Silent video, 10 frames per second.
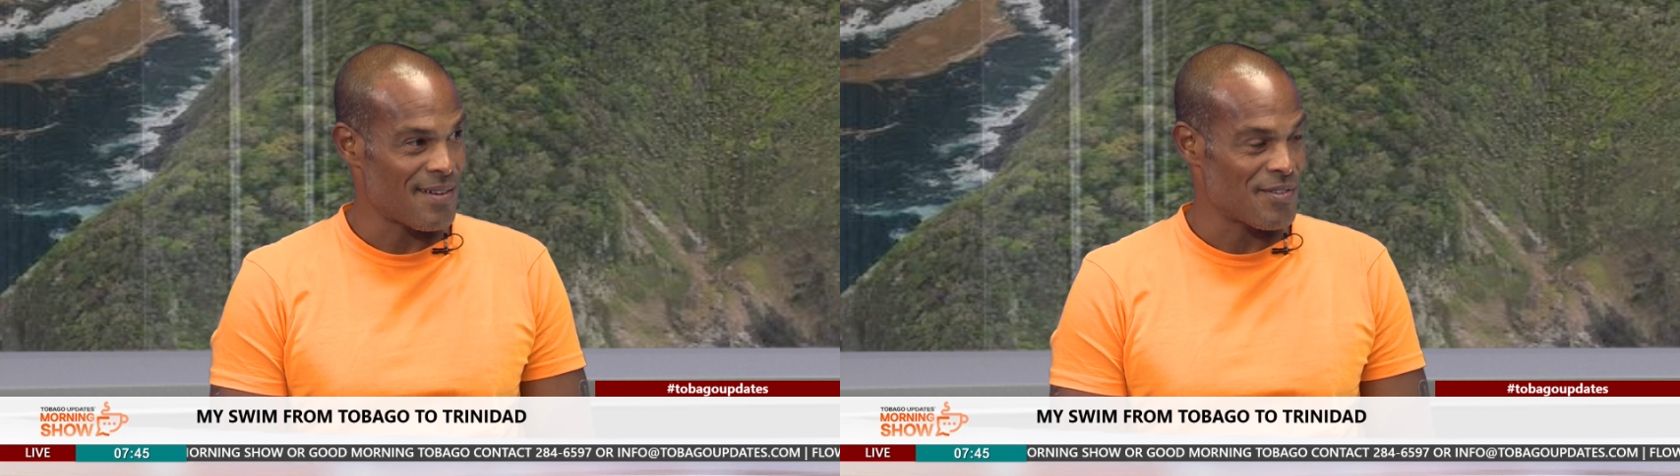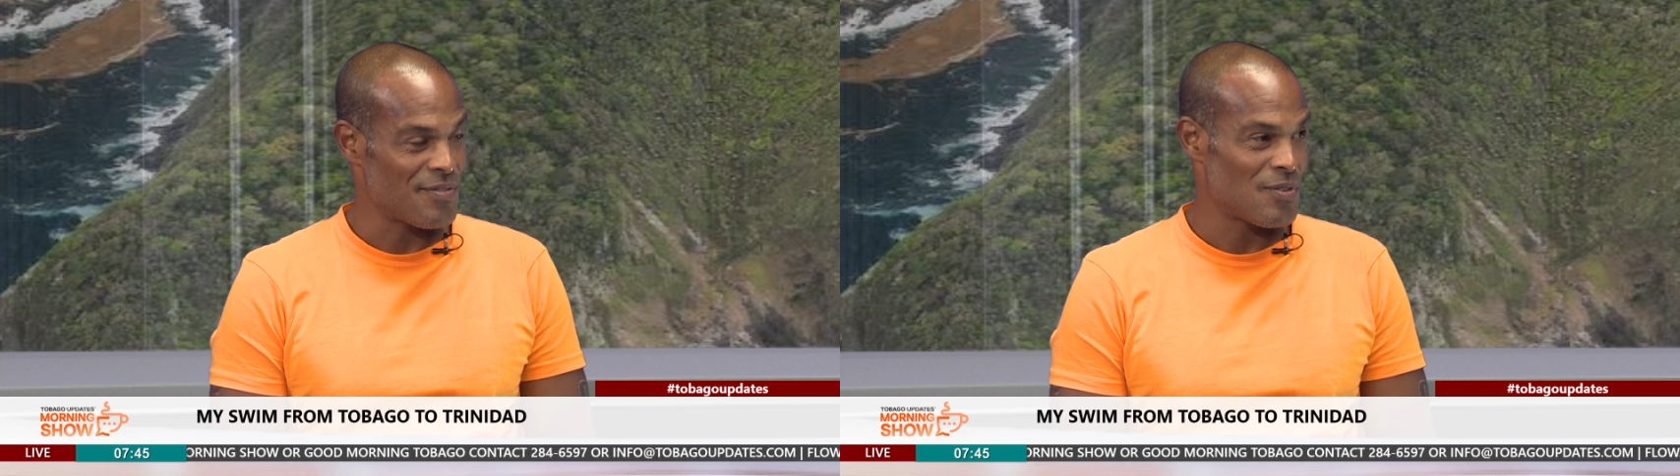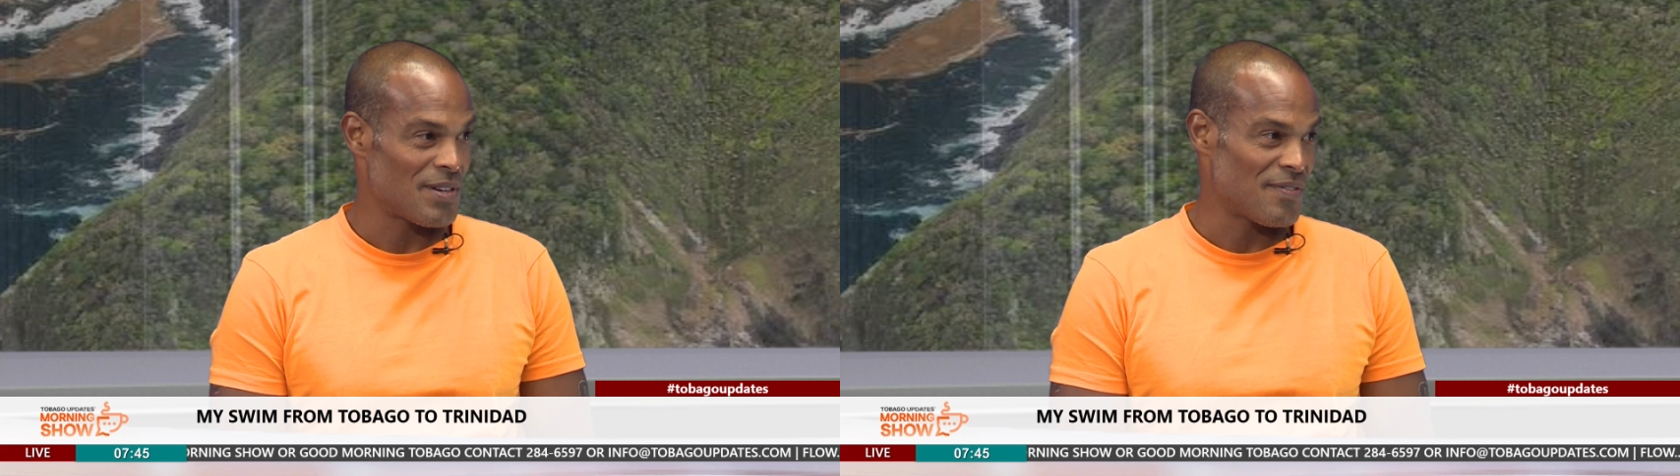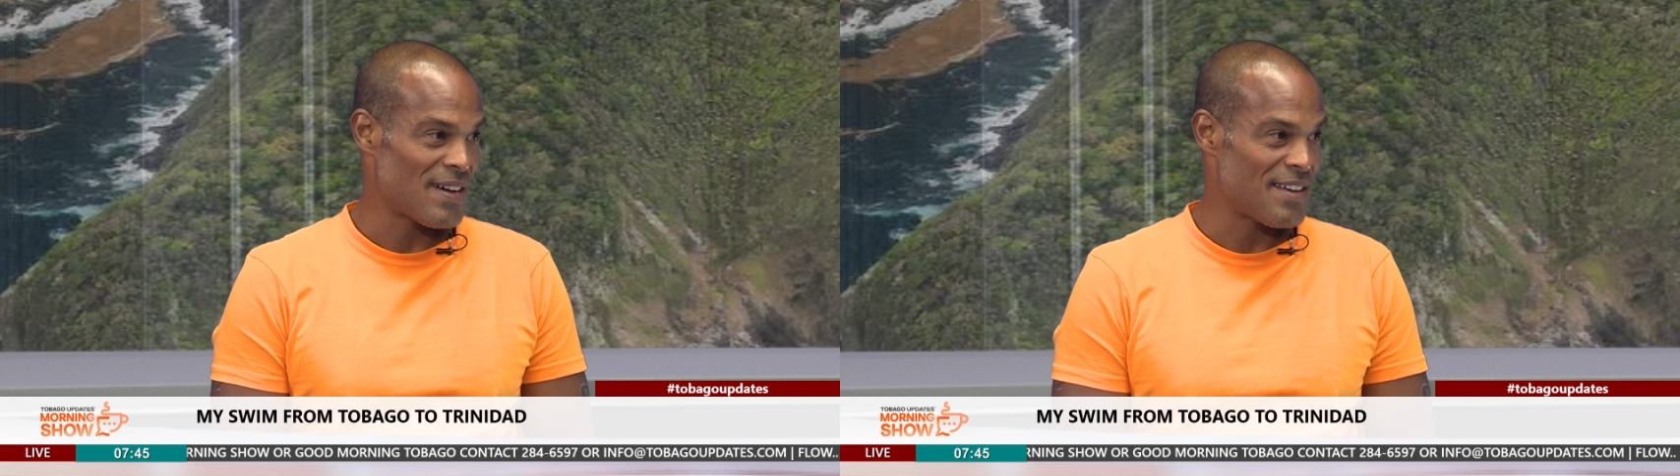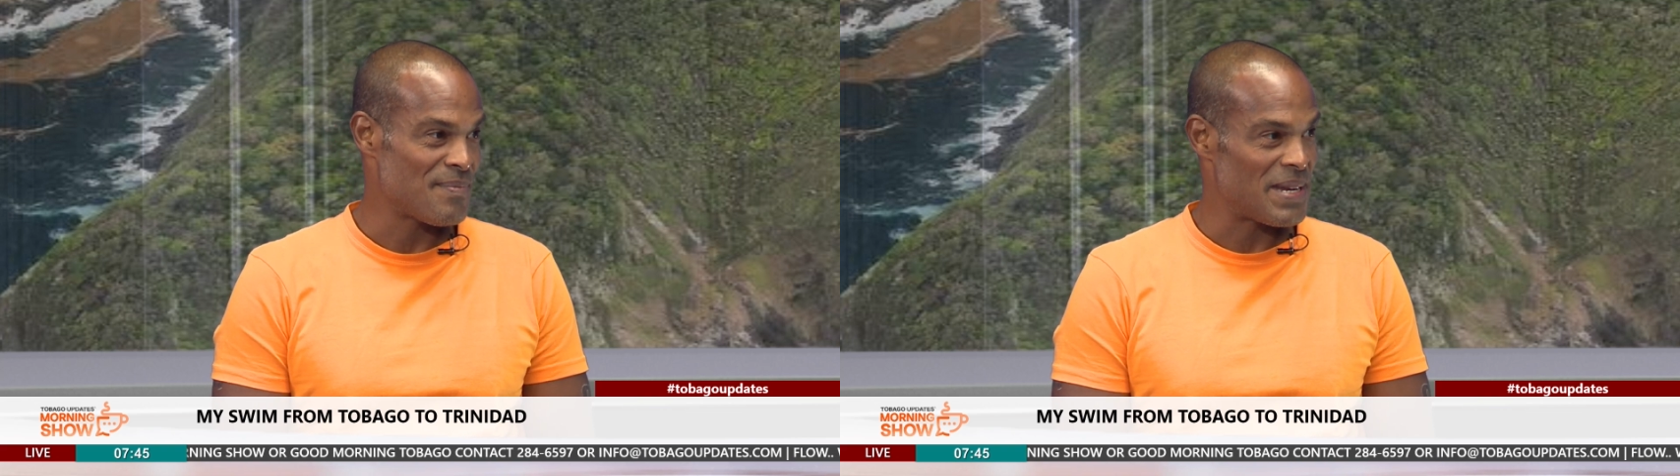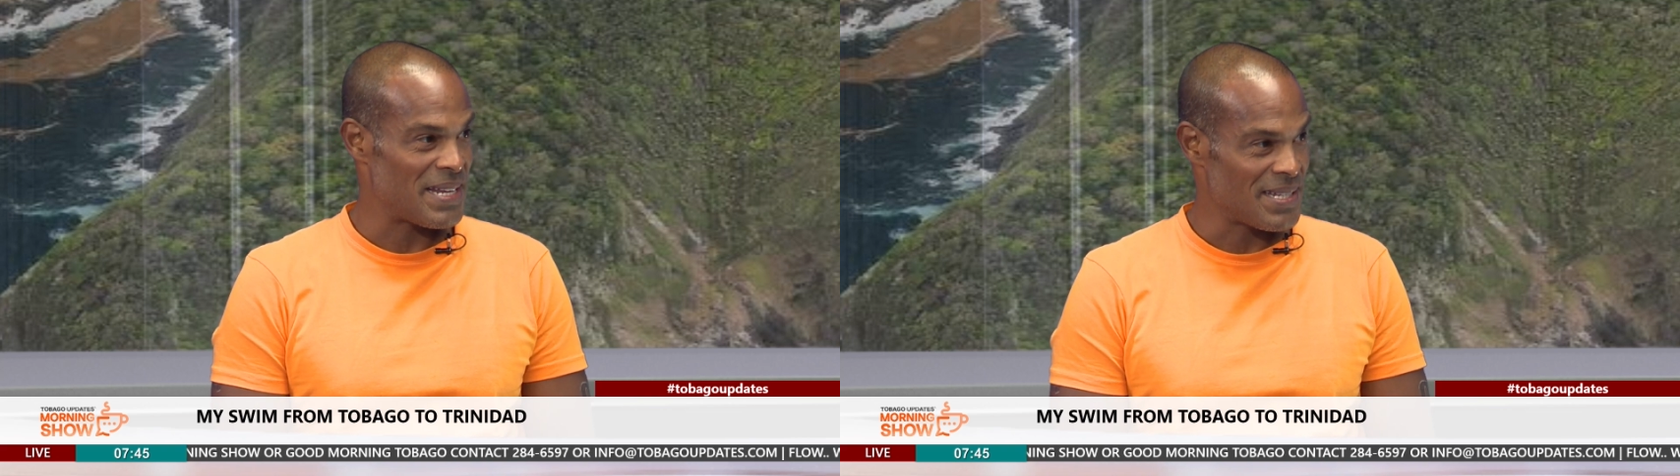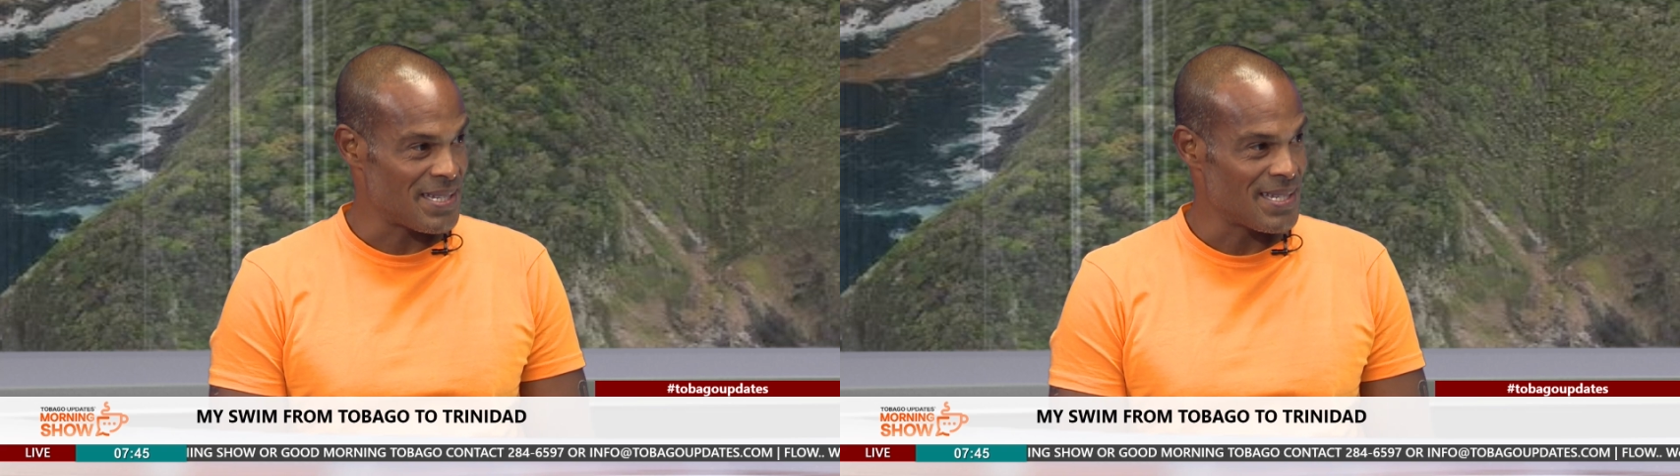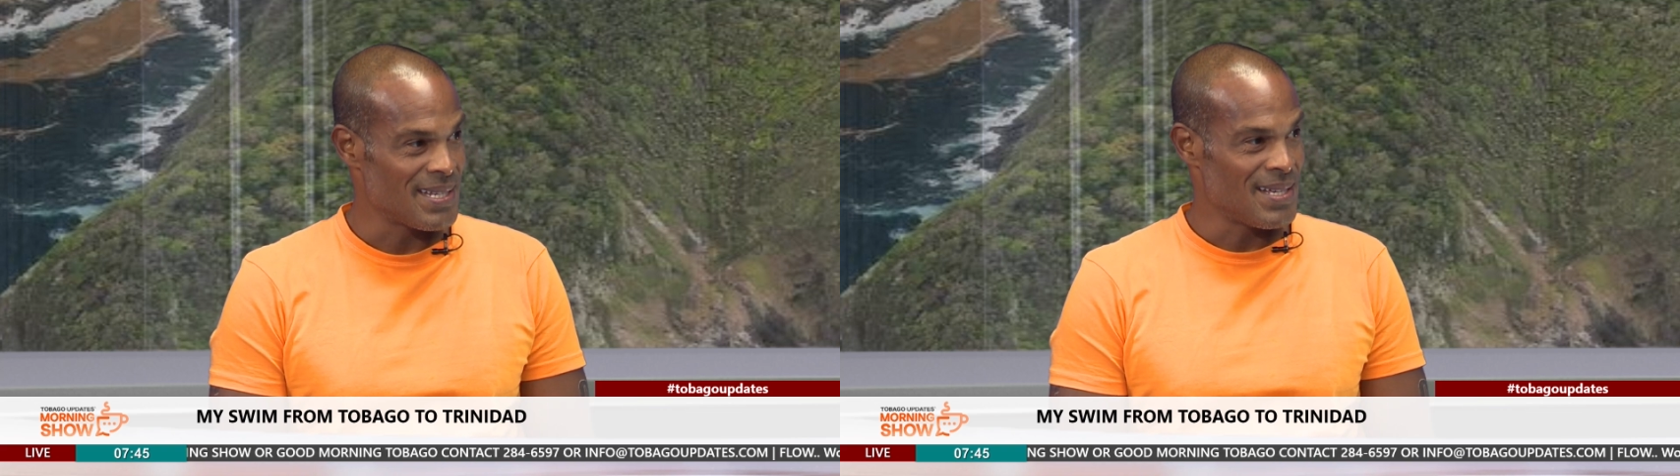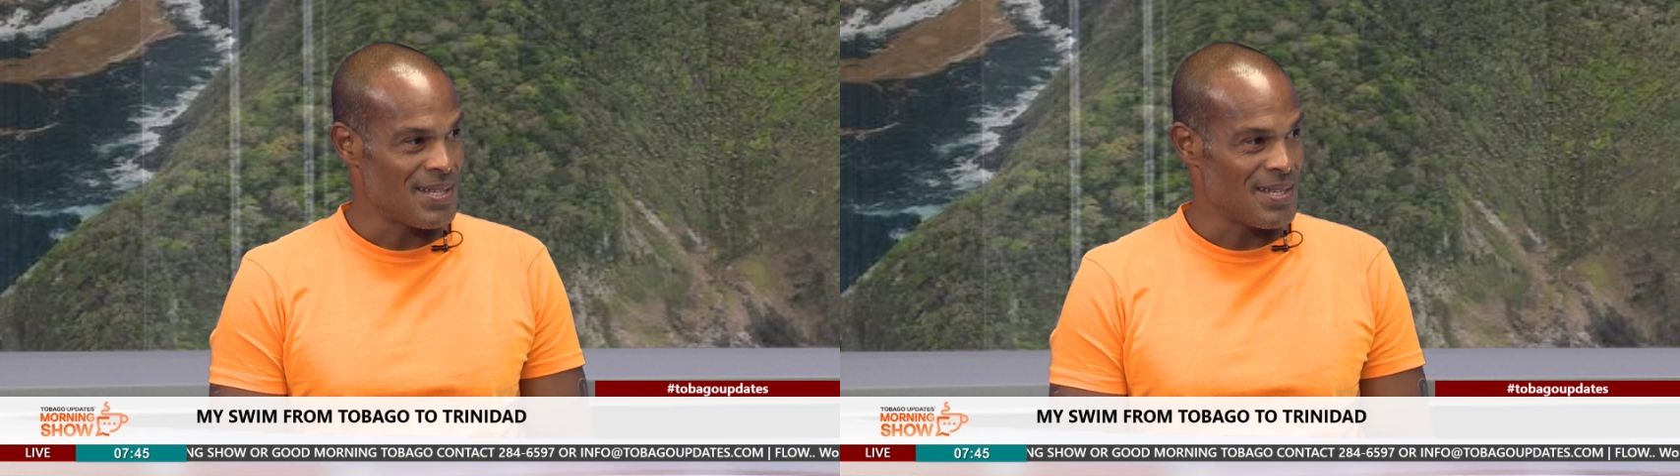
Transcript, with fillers: every 45 mm. minutes.